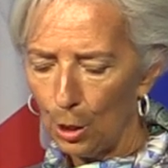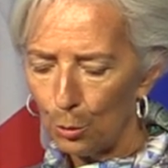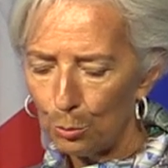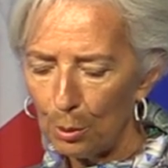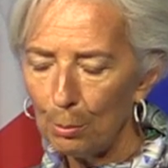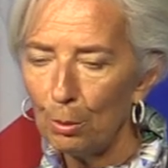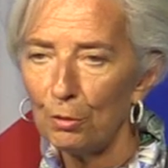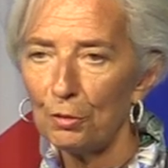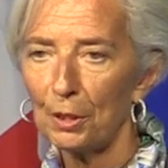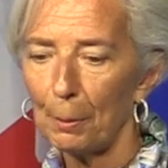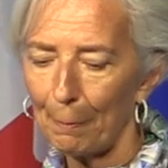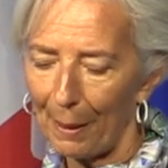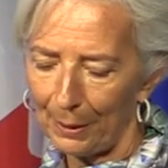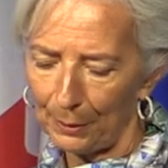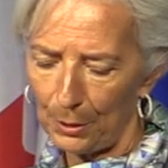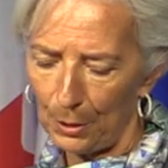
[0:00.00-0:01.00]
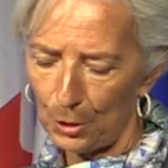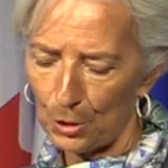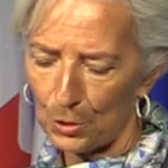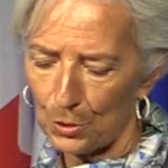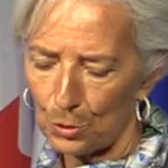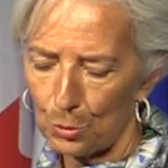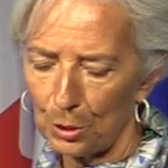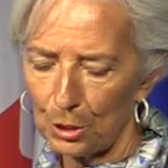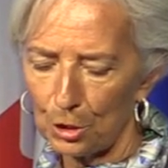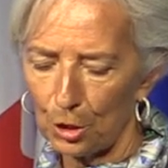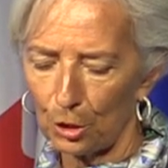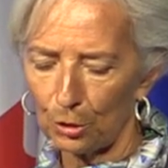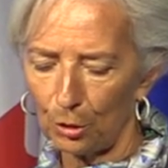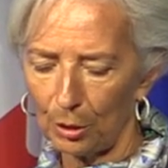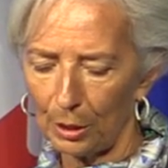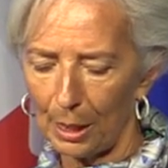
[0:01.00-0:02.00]
Removing barriers to
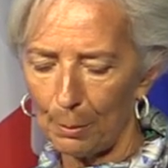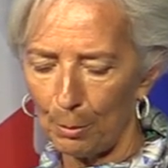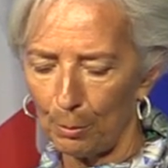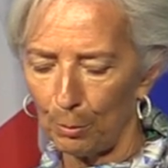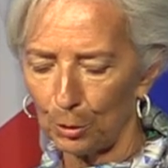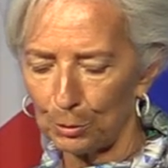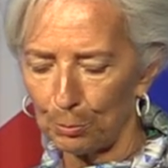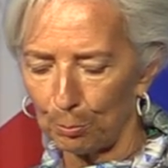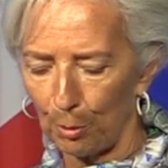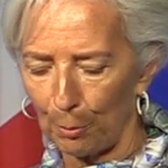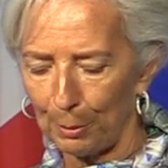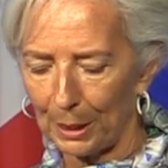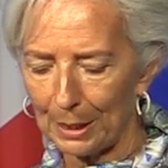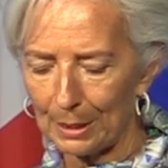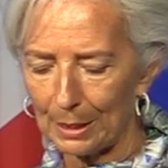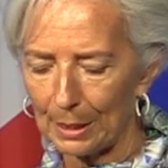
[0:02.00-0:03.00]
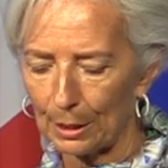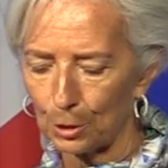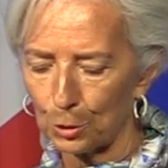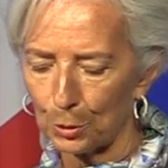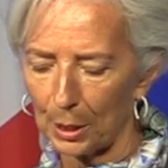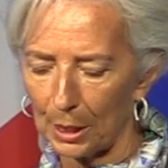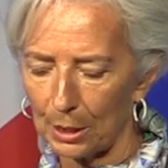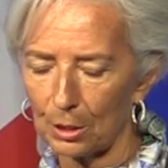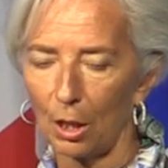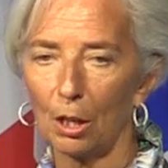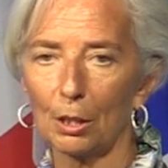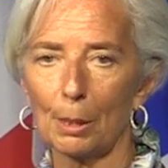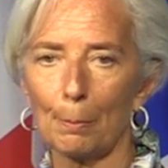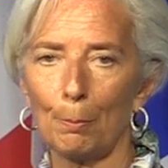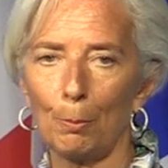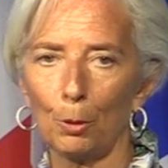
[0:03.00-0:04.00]
internal labor mobility and trade
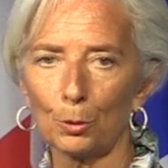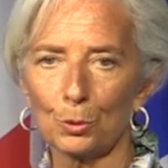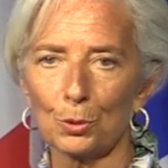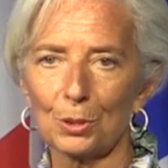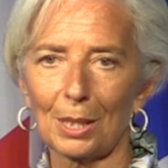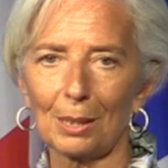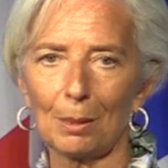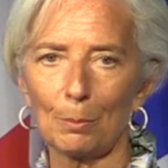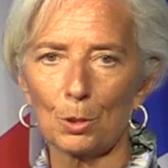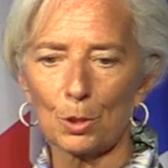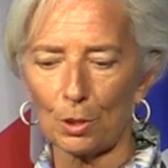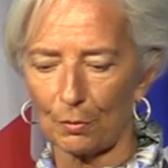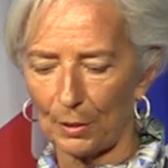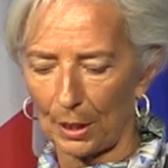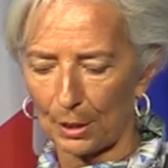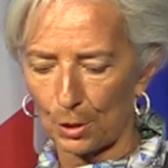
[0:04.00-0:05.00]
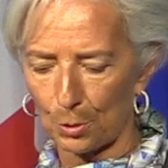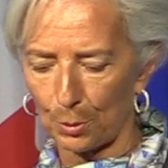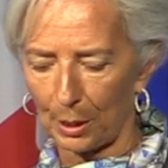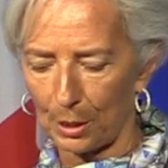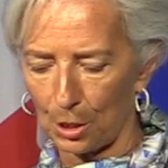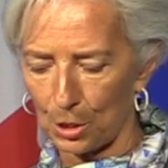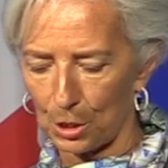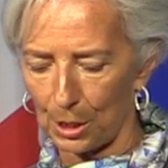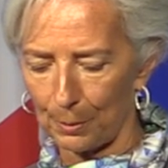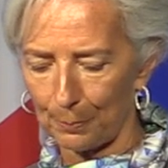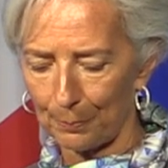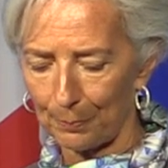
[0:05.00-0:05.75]
are important elements of that strategy,